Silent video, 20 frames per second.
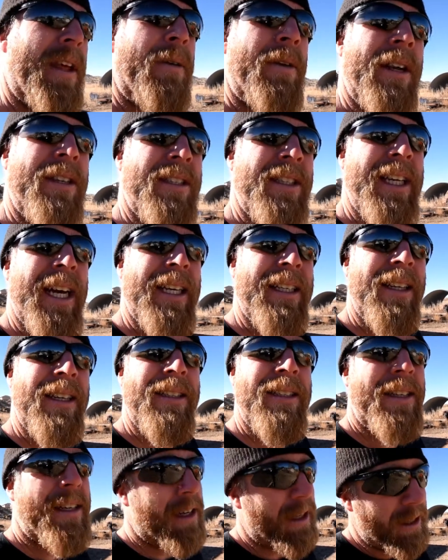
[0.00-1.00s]
when I was in
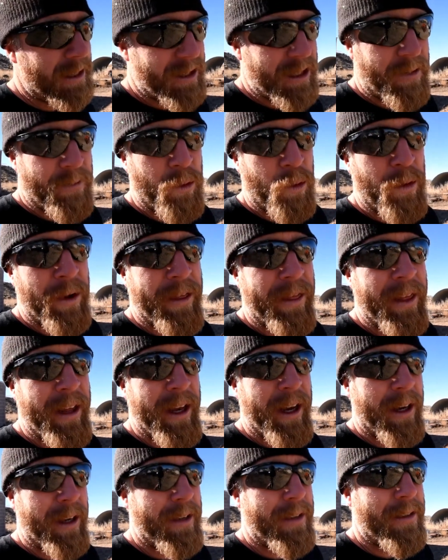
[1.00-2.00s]
Texas, except for one
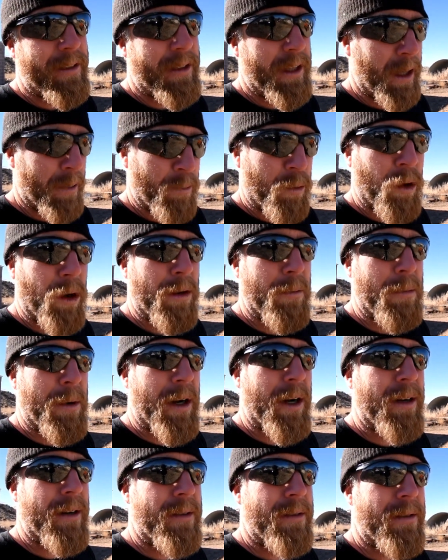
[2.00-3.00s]
thing, the important
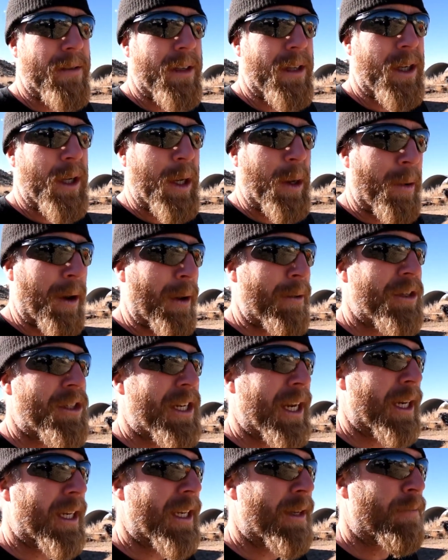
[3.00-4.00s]
part. Now, why would you
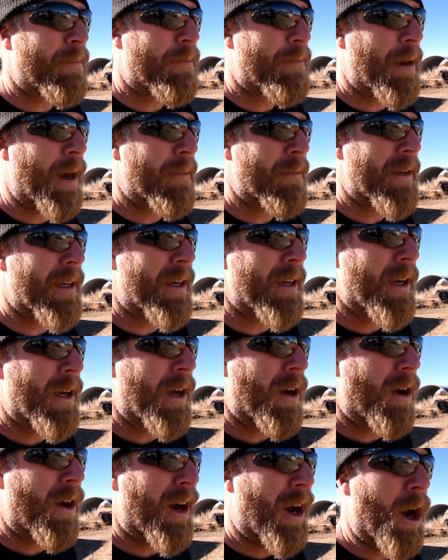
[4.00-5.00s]
take pumpkin
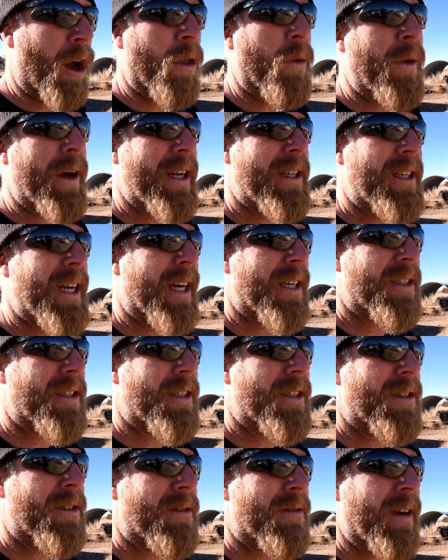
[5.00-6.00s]
all the way to
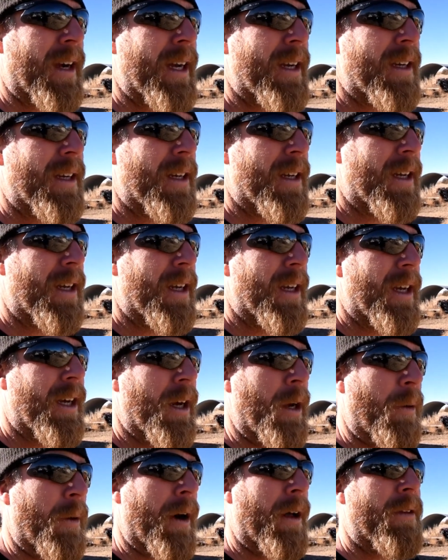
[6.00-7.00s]
Texas, right?
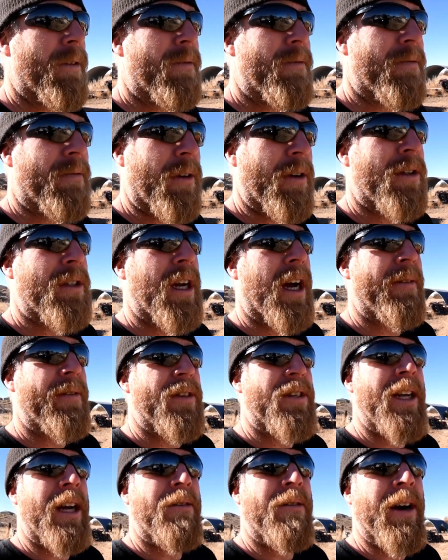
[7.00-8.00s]
Well, first off, the
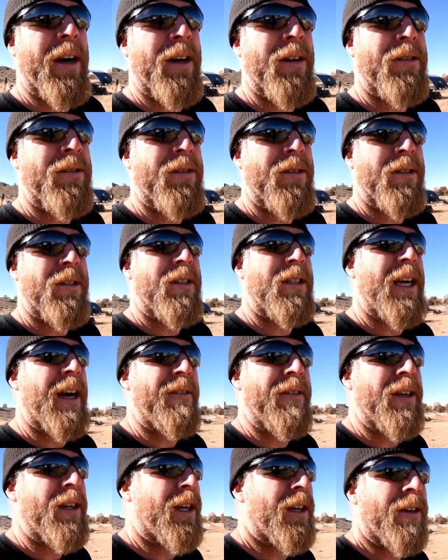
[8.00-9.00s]
state record's
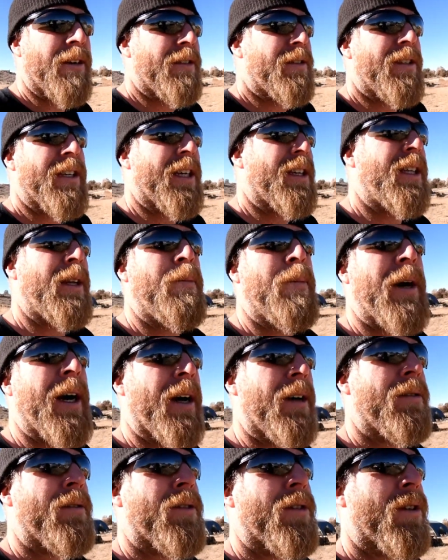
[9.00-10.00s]
760
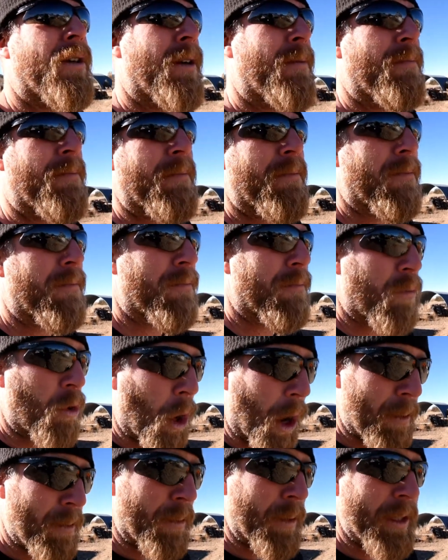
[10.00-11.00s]
pounds, so it
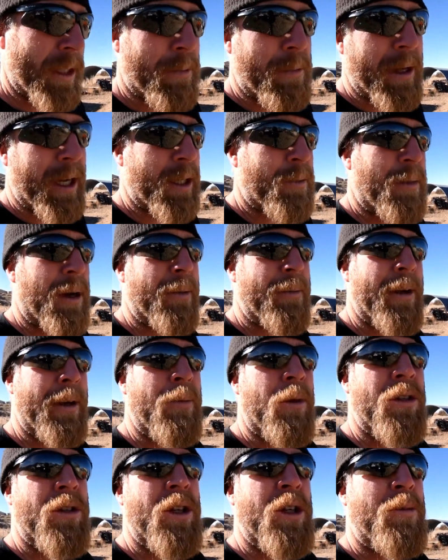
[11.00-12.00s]
probably is the biggest pumpkin
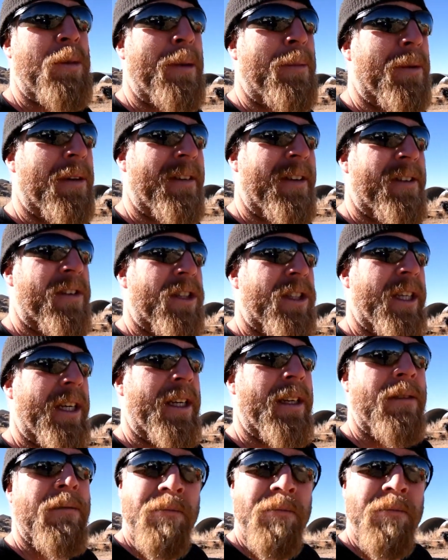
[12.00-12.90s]
most of those people have ever seen.